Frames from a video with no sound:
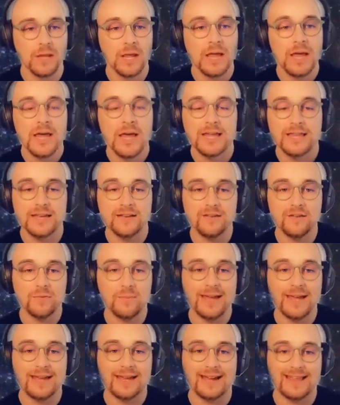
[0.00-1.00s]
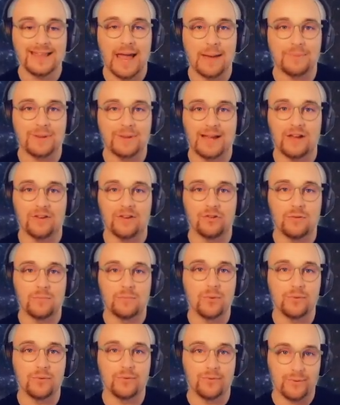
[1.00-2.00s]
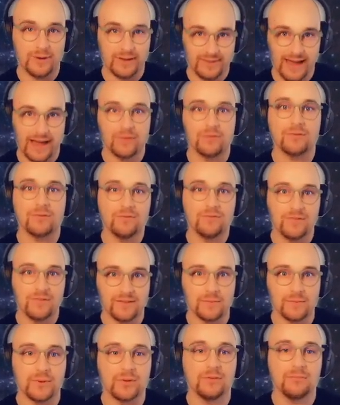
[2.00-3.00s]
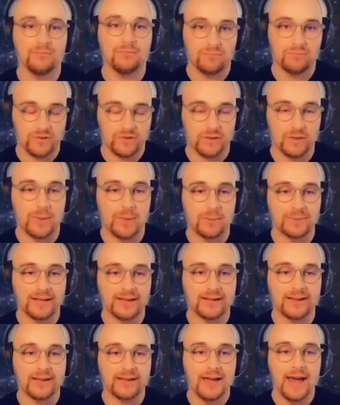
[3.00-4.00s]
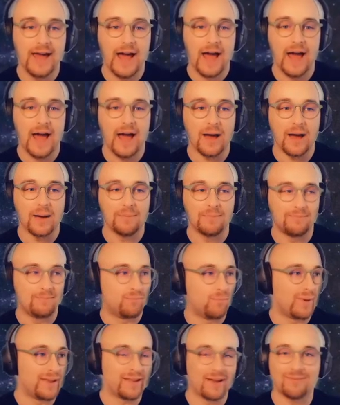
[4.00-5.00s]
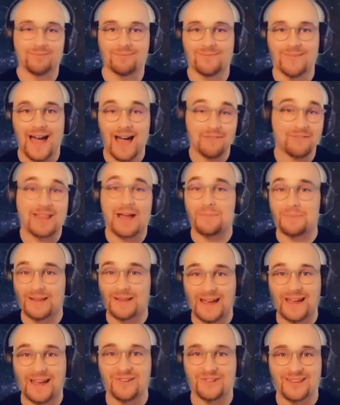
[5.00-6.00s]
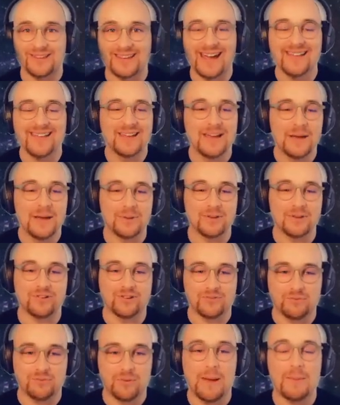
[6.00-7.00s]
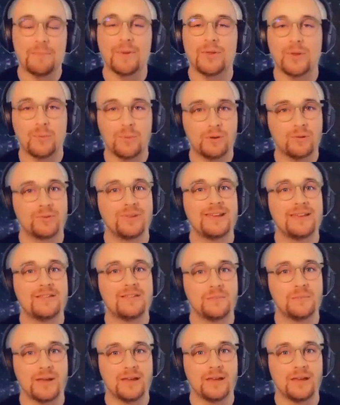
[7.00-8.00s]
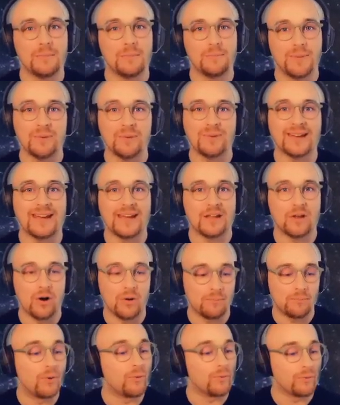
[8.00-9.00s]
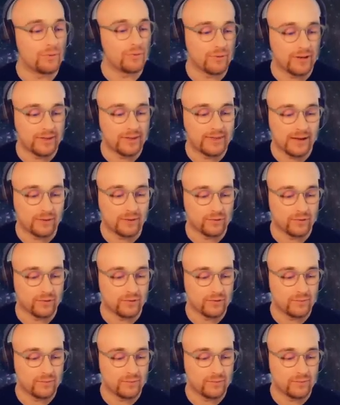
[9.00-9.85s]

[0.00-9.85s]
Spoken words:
This is making an application on port 3000 visible to the public. We don't have an application yet, but just remember that we'll need to be building it on port 3000.